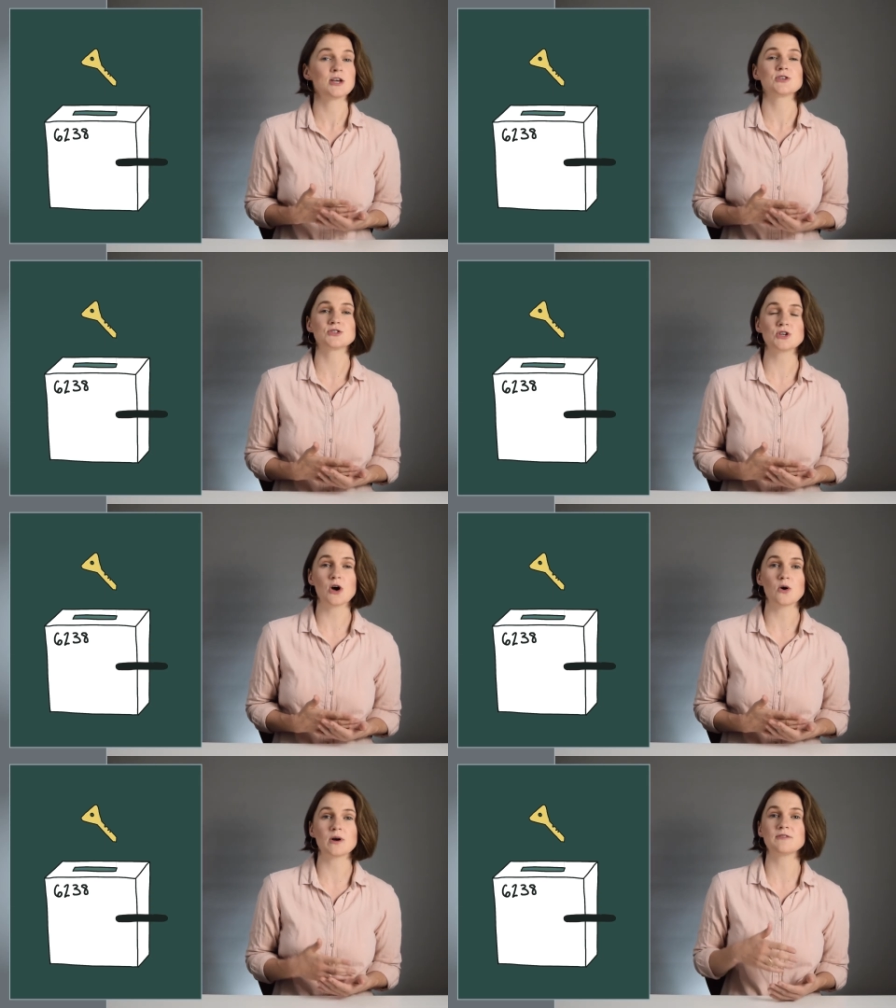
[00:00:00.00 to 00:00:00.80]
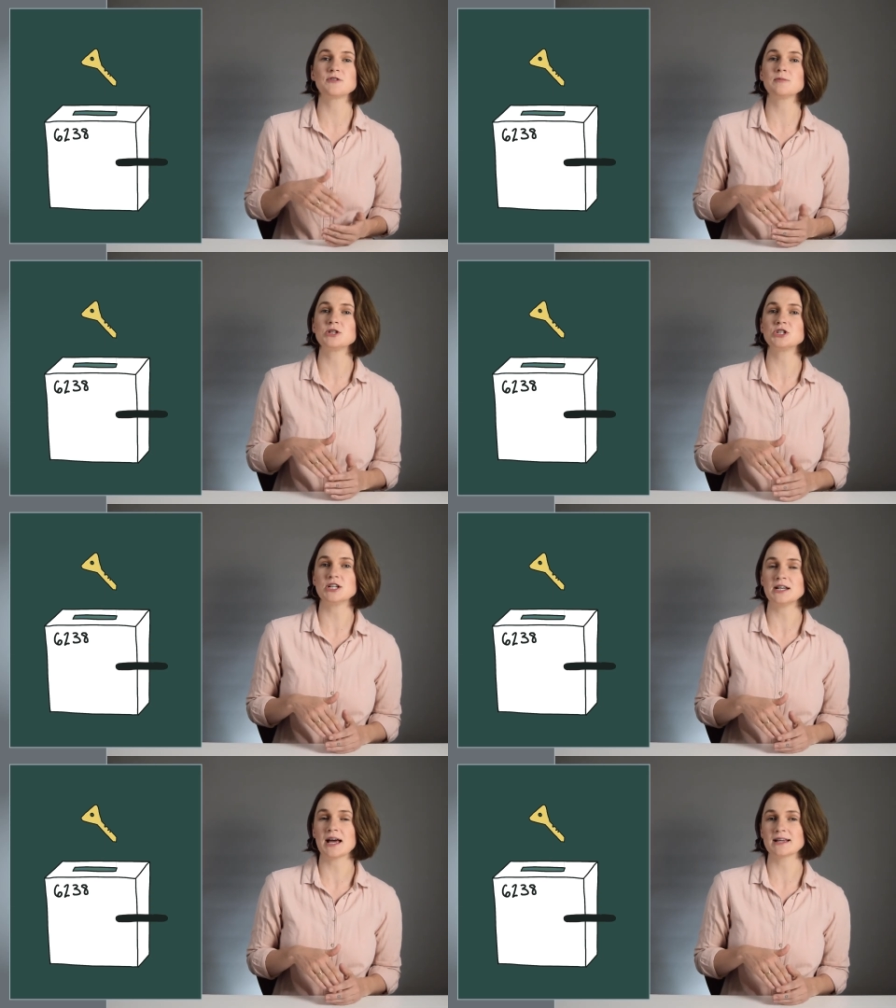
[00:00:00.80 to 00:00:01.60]
So, if the
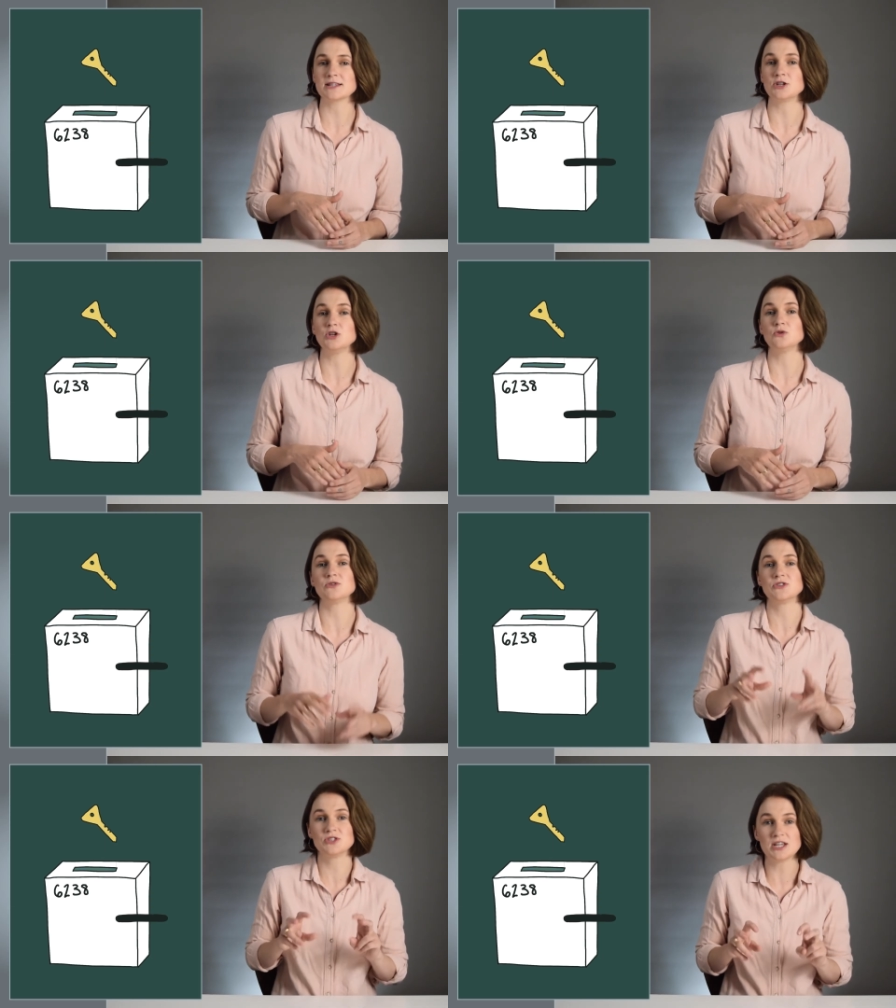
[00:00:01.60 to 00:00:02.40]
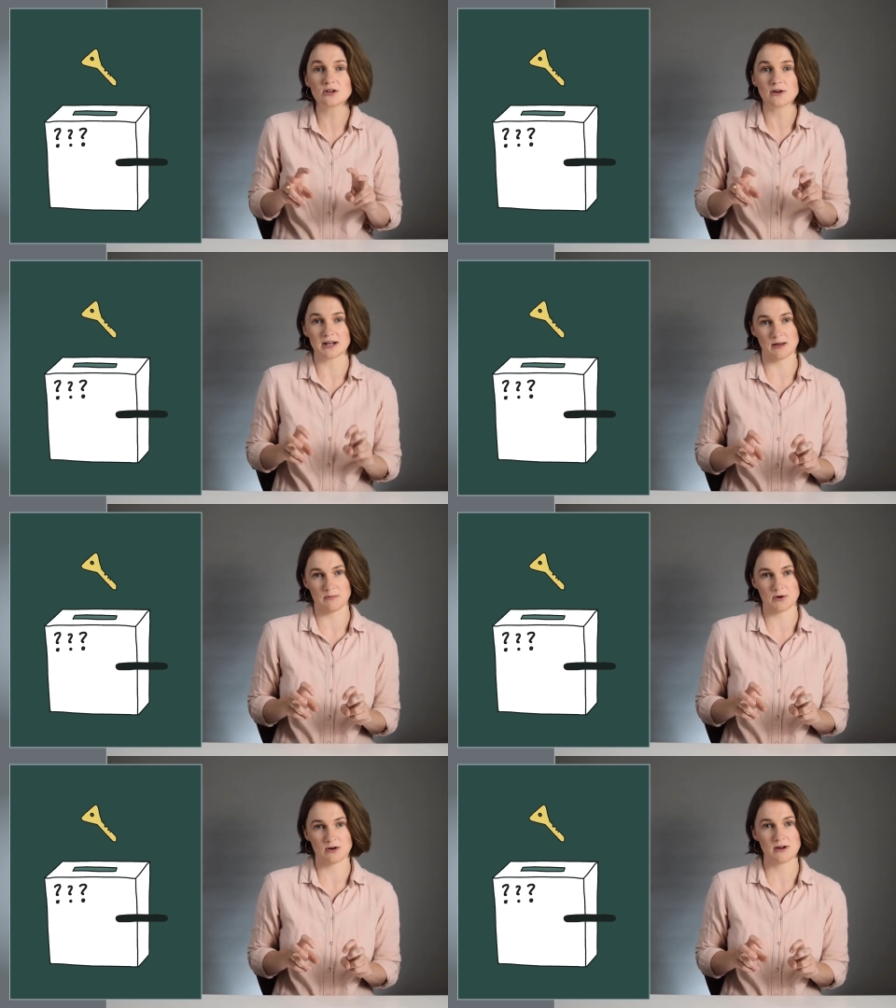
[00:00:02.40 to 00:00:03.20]
machine has a new secret
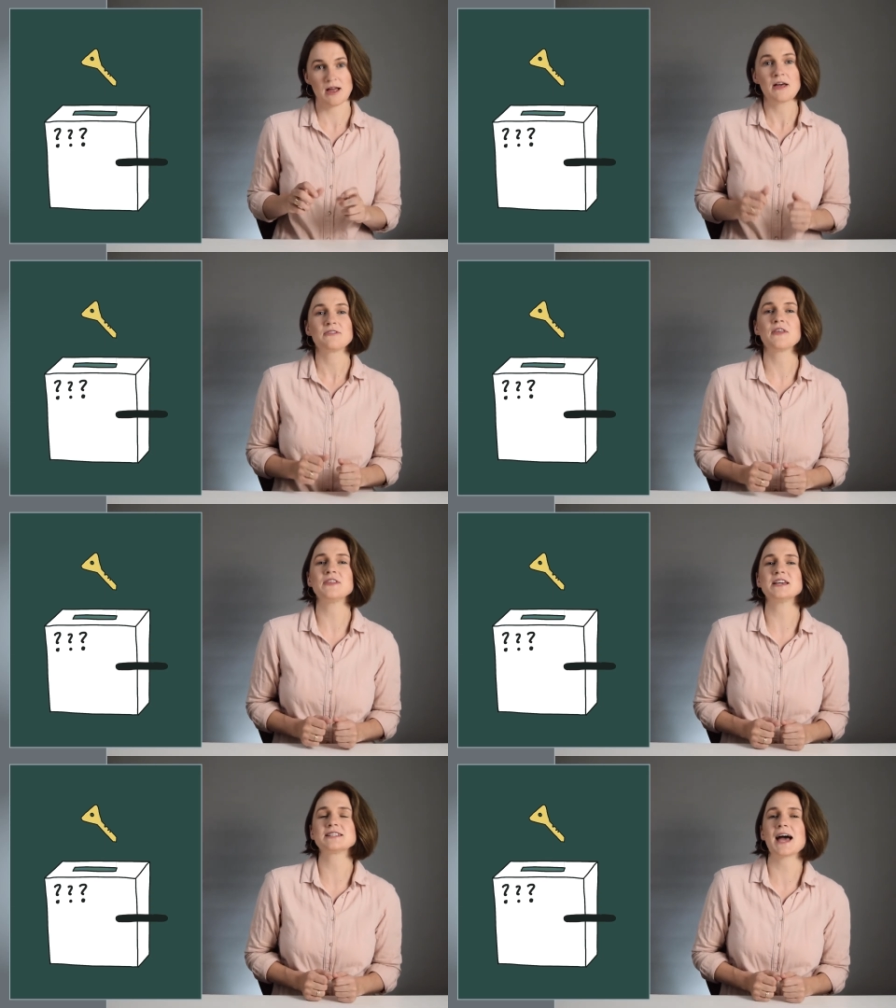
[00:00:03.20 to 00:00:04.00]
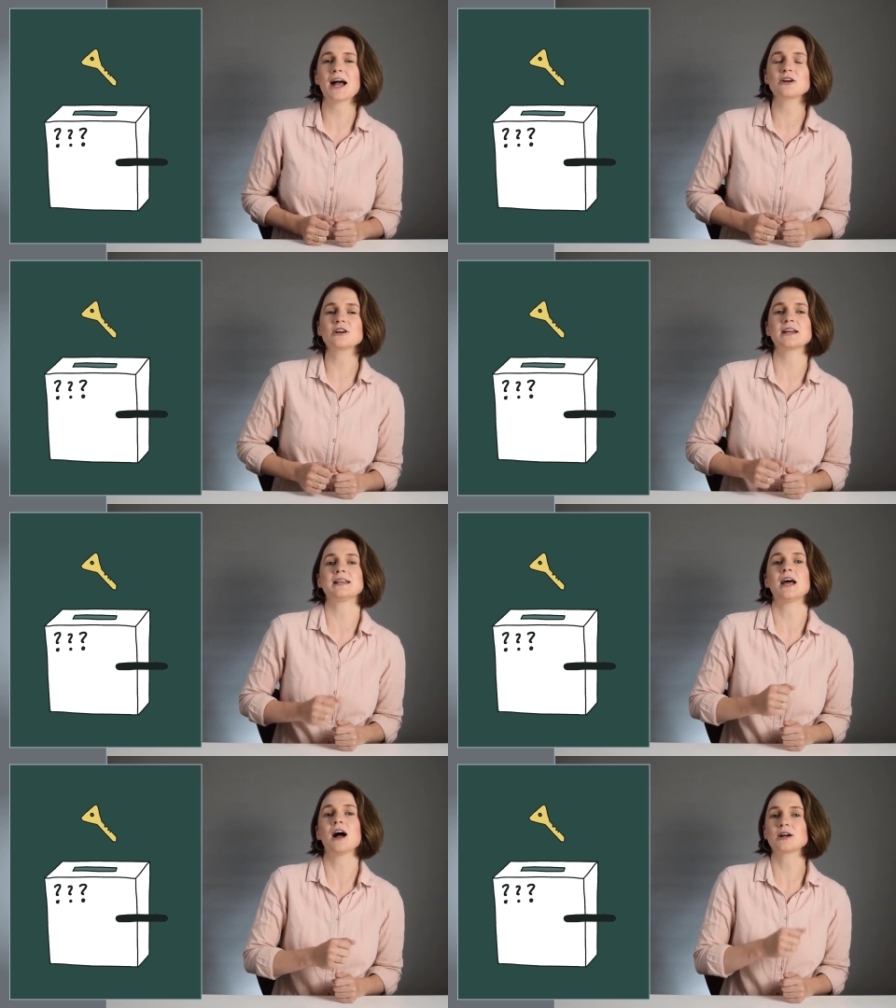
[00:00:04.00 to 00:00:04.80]
number, then the attacker
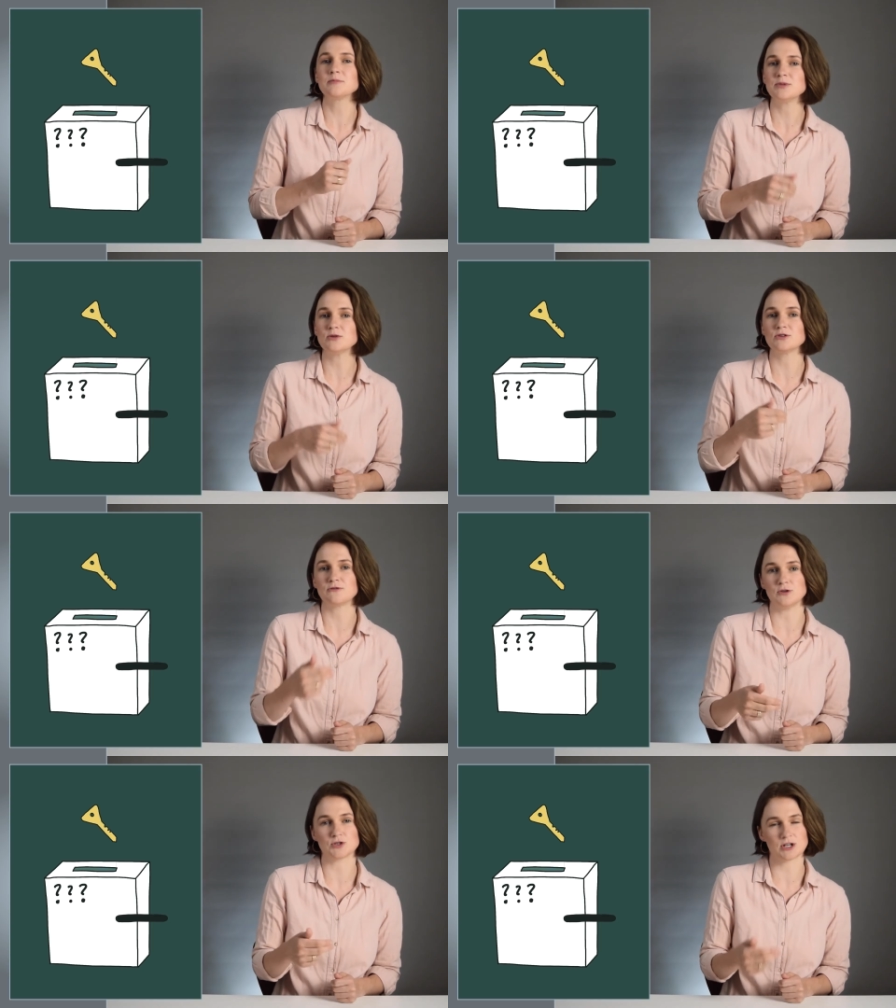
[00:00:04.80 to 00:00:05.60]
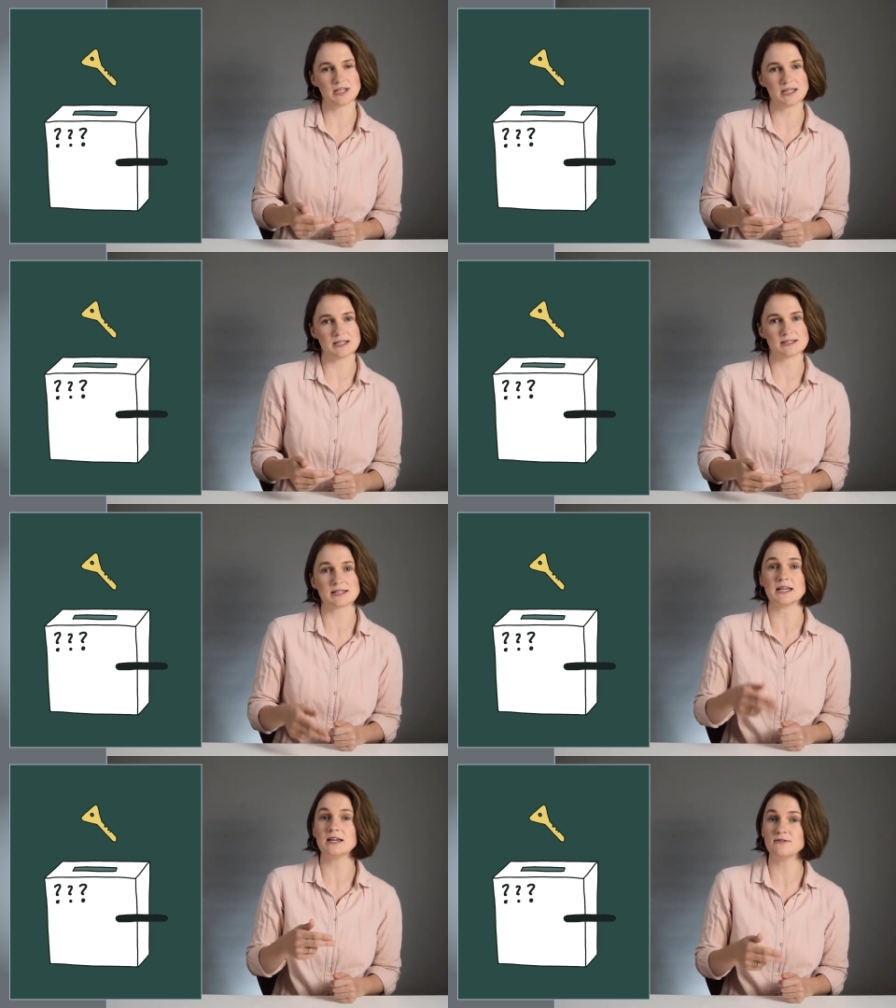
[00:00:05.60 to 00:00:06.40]
cannot compute the future keys,
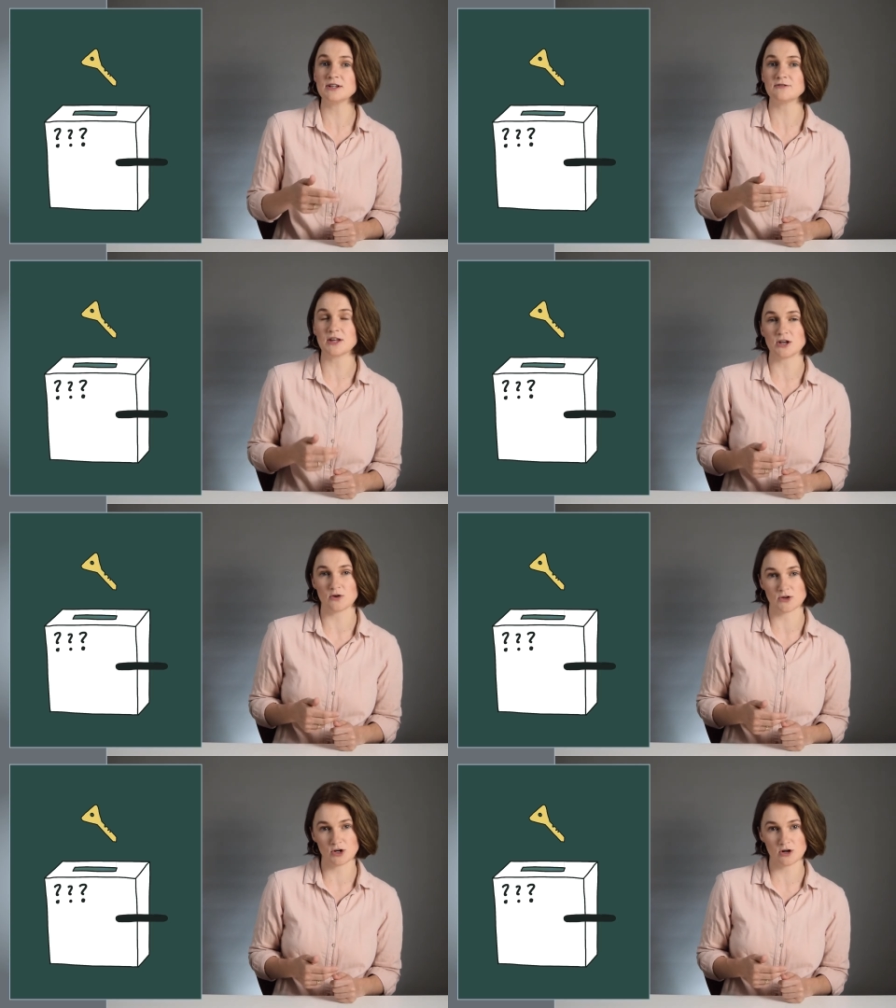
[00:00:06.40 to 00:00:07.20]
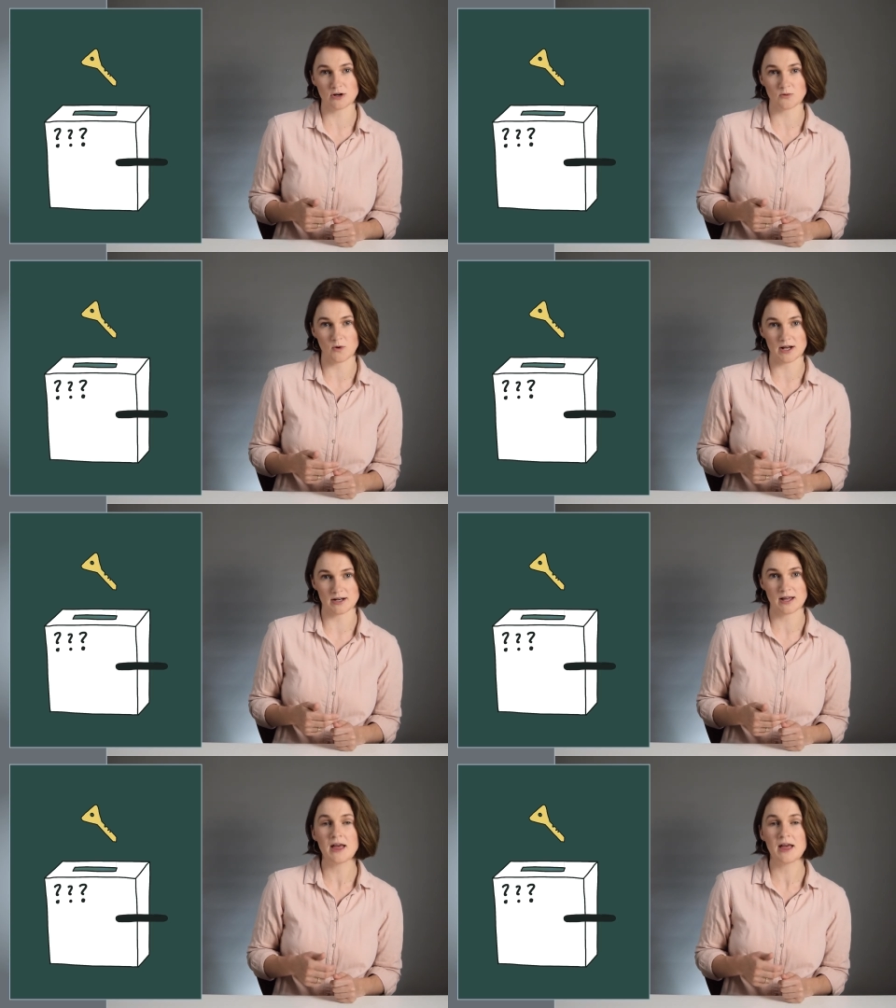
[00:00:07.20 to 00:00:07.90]
even if they know the current one.